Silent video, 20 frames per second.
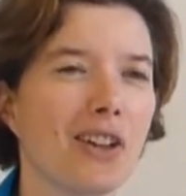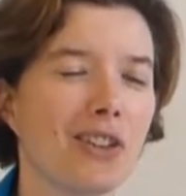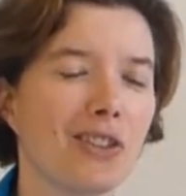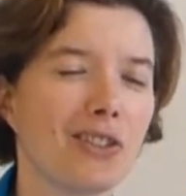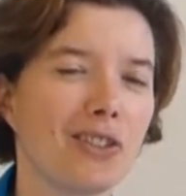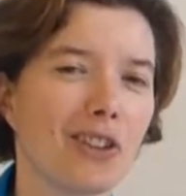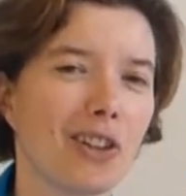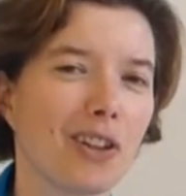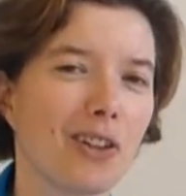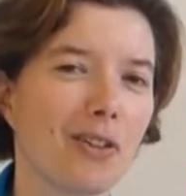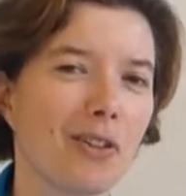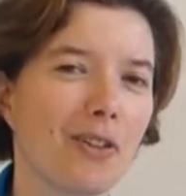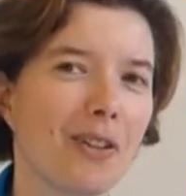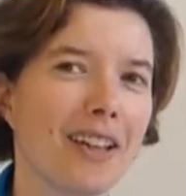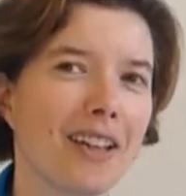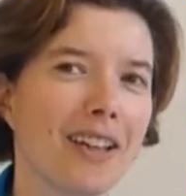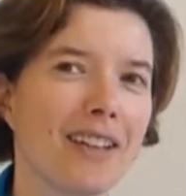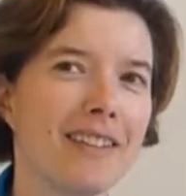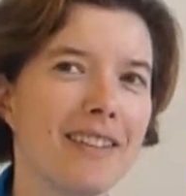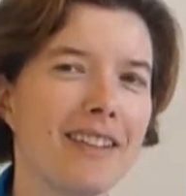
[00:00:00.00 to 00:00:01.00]
So
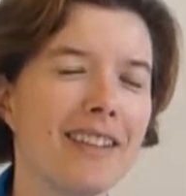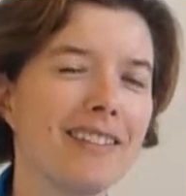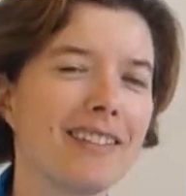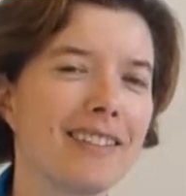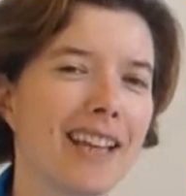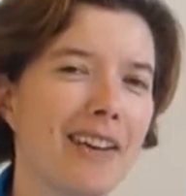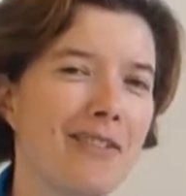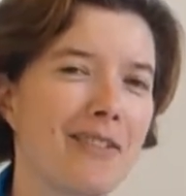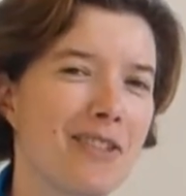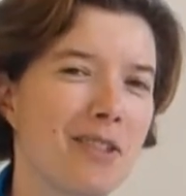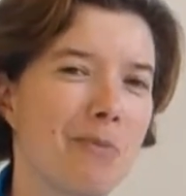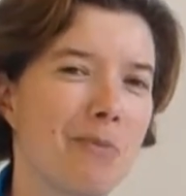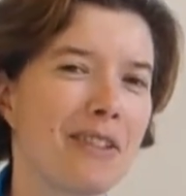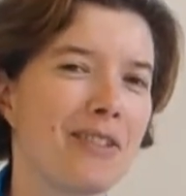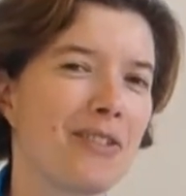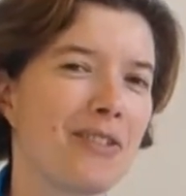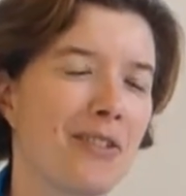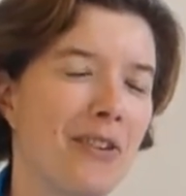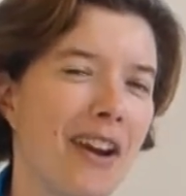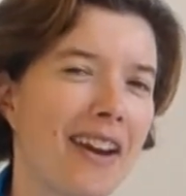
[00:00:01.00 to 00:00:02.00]
this sounds a bit
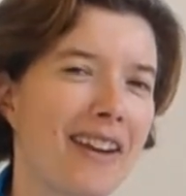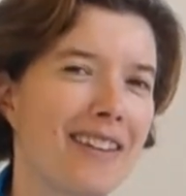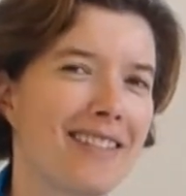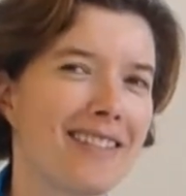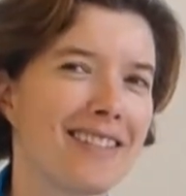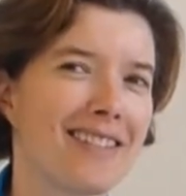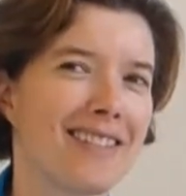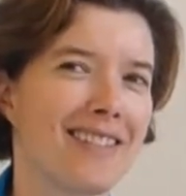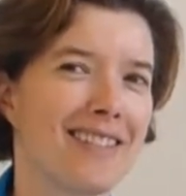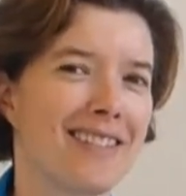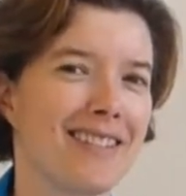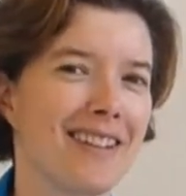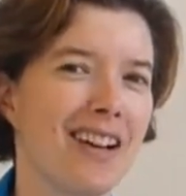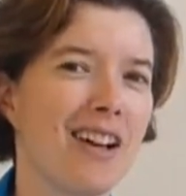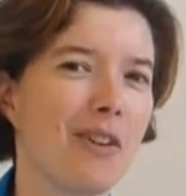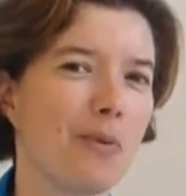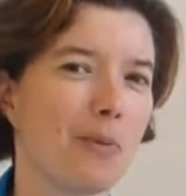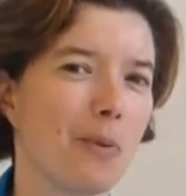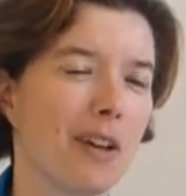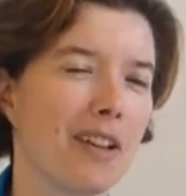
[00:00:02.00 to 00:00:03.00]
strange to
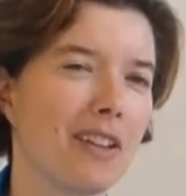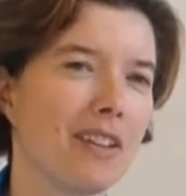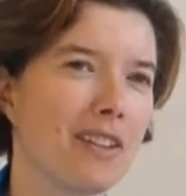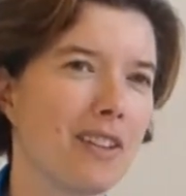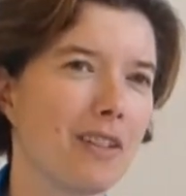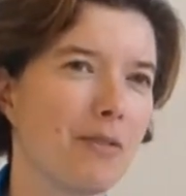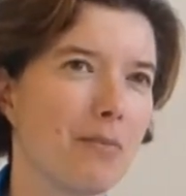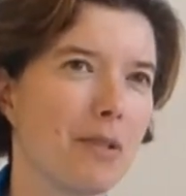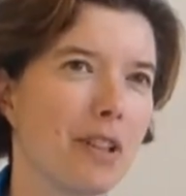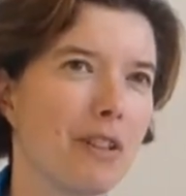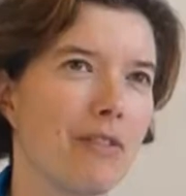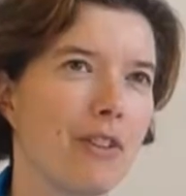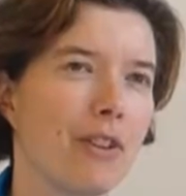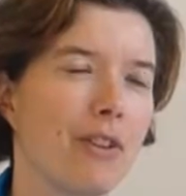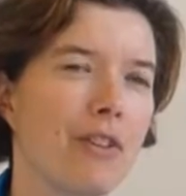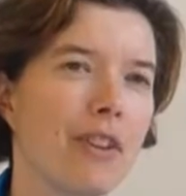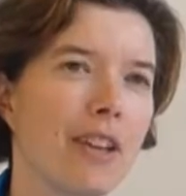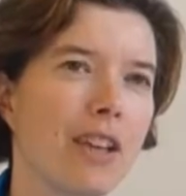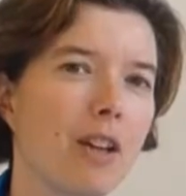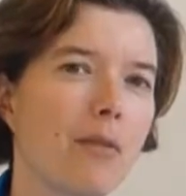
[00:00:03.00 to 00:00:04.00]
start with, but if you
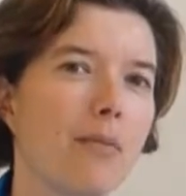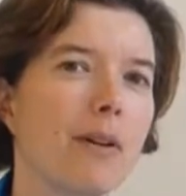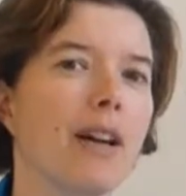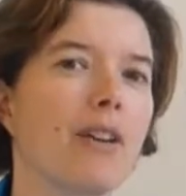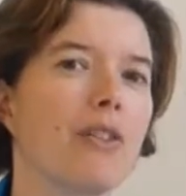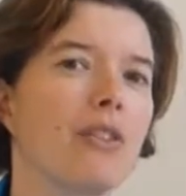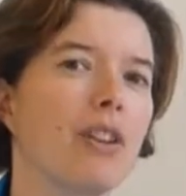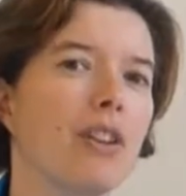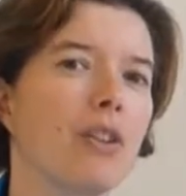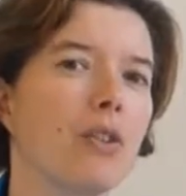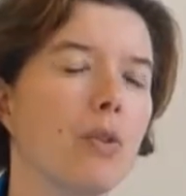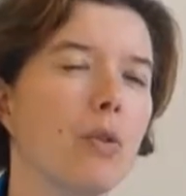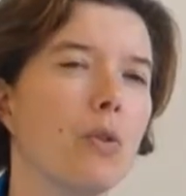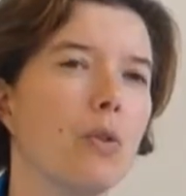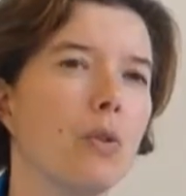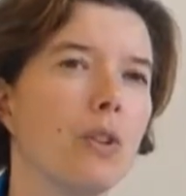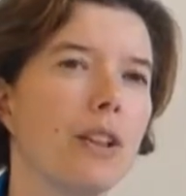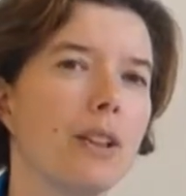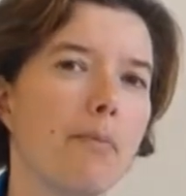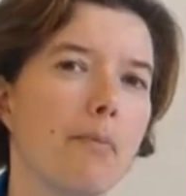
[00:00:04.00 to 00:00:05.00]
think about it,
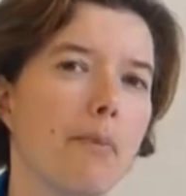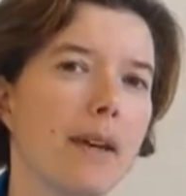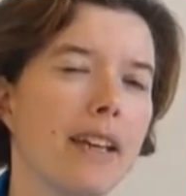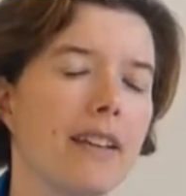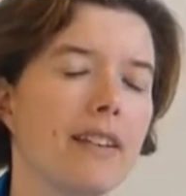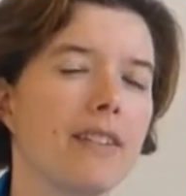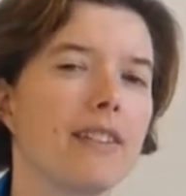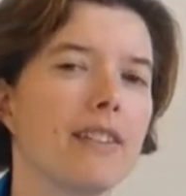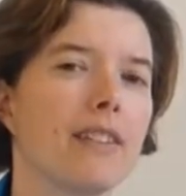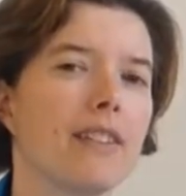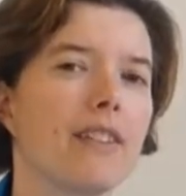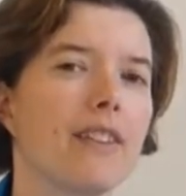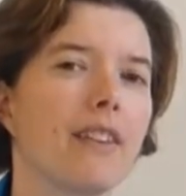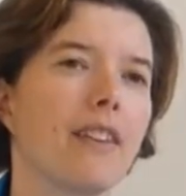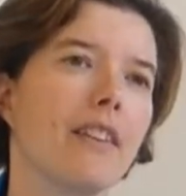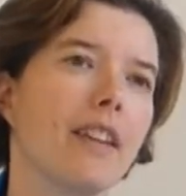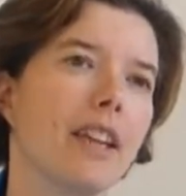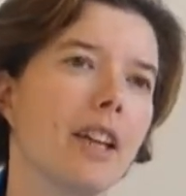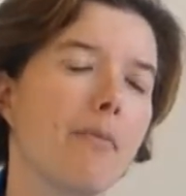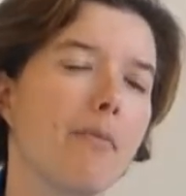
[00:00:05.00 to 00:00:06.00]
all it means is
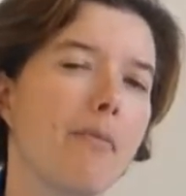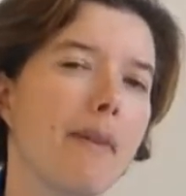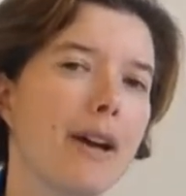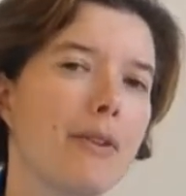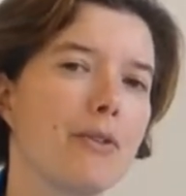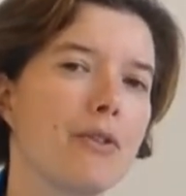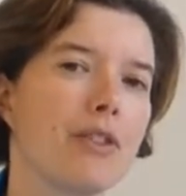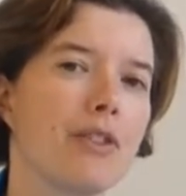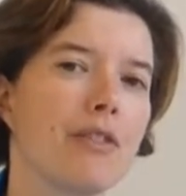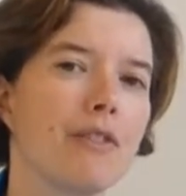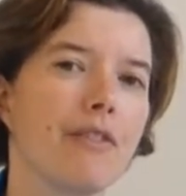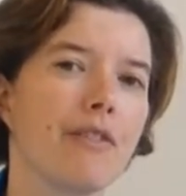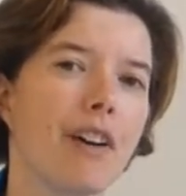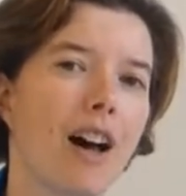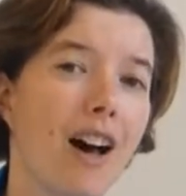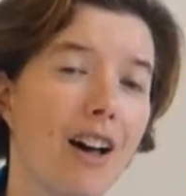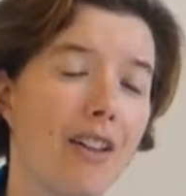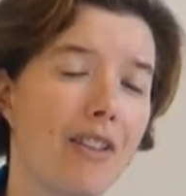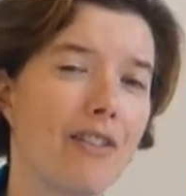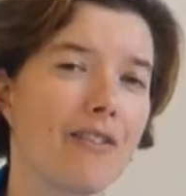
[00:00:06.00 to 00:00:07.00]
that the amount of
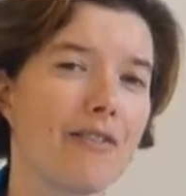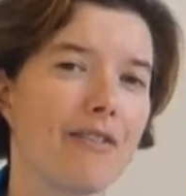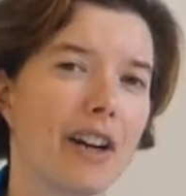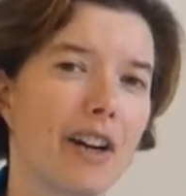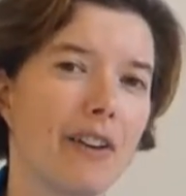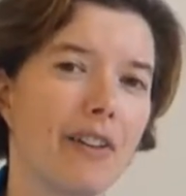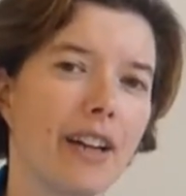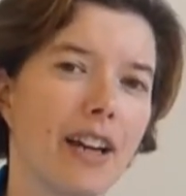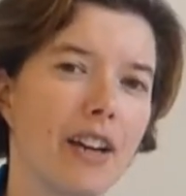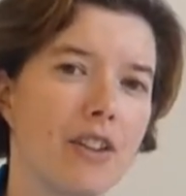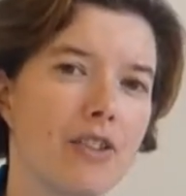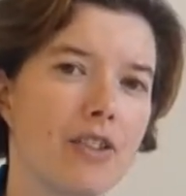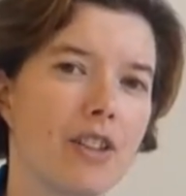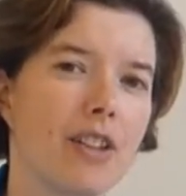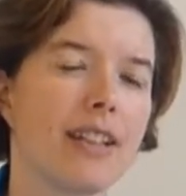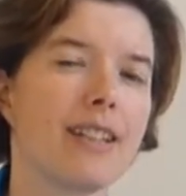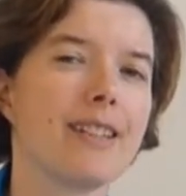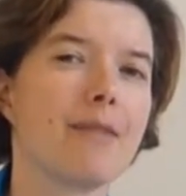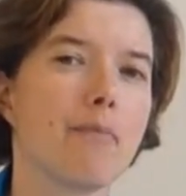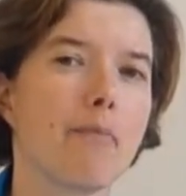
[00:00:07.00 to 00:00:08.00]
other
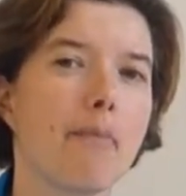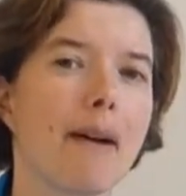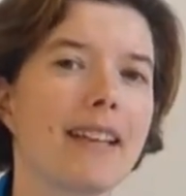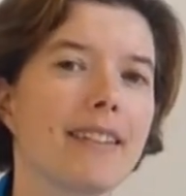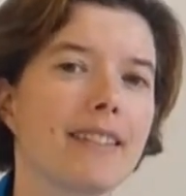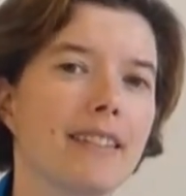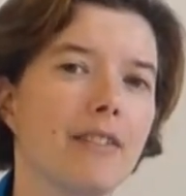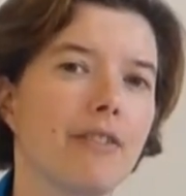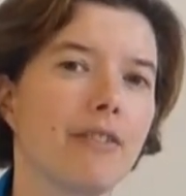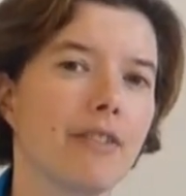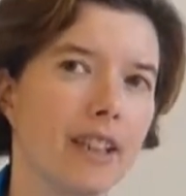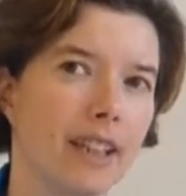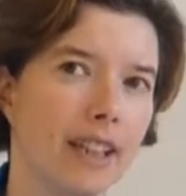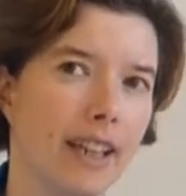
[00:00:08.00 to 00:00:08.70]
variation is massive